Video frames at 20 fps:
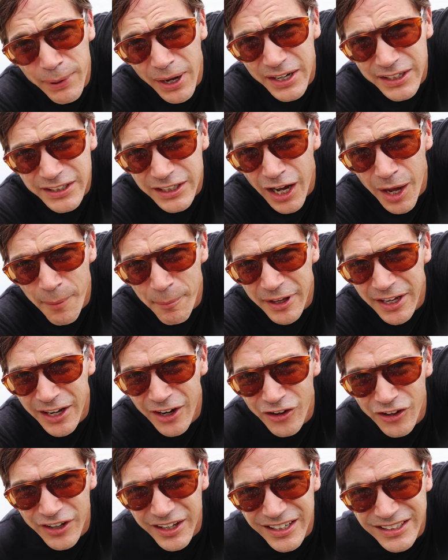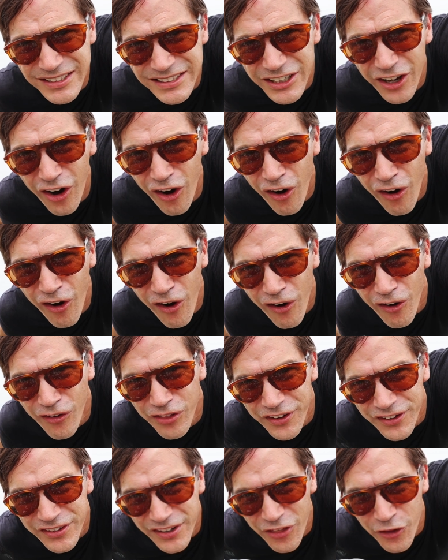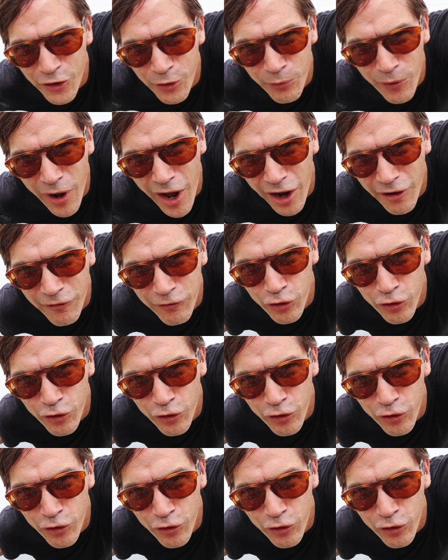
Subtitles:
But coming here, you get to see all these other rock